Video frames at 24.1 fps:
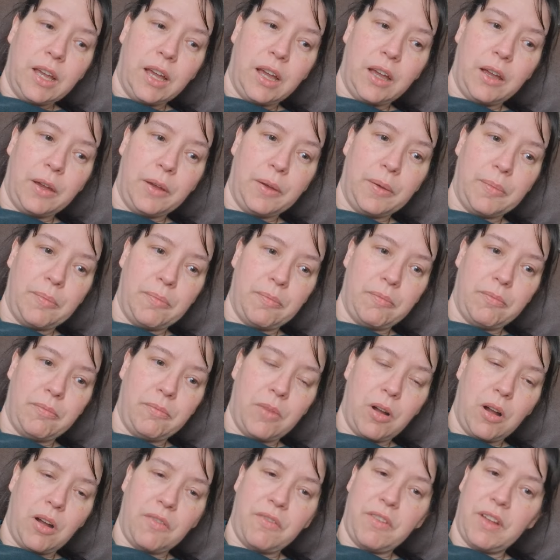I
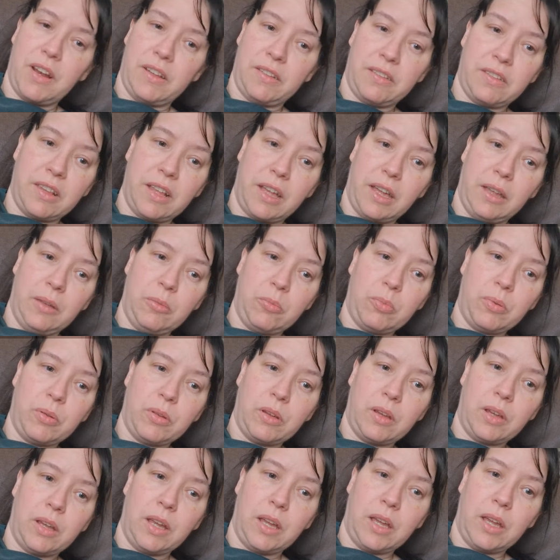fell asleep
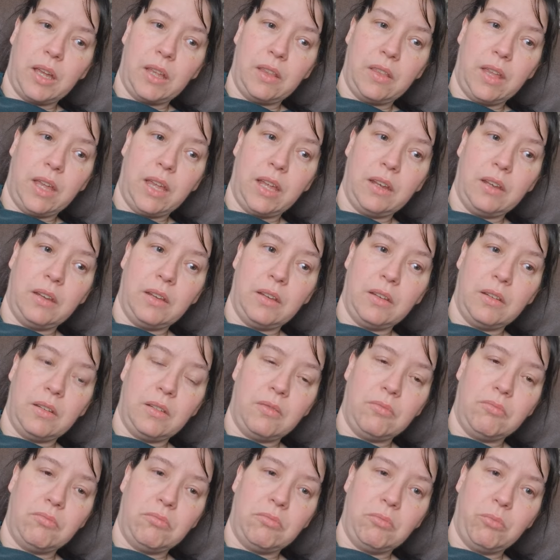and then
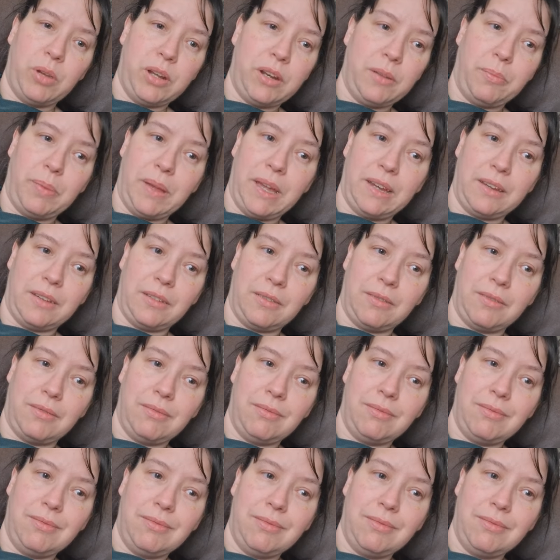went to bed and